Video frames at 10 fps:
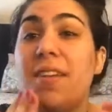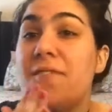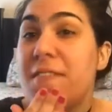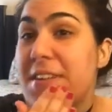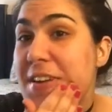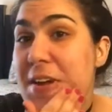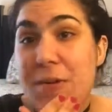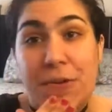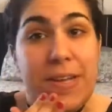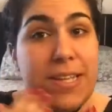I am
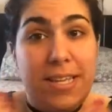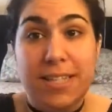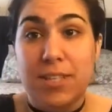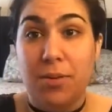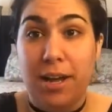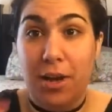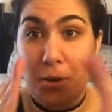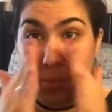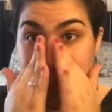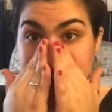very oily, so I
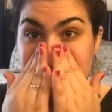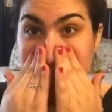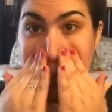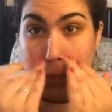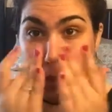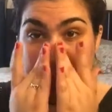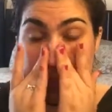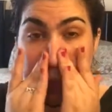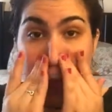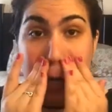hope this
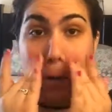works